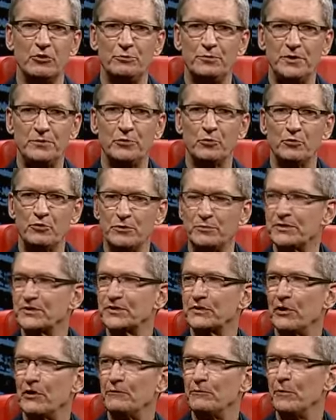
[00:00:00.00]
hope people rip
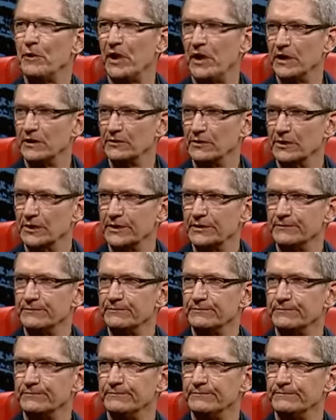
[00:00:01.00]
us off blindly.
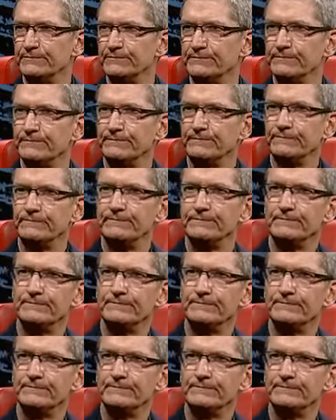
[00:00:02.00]
So, uh,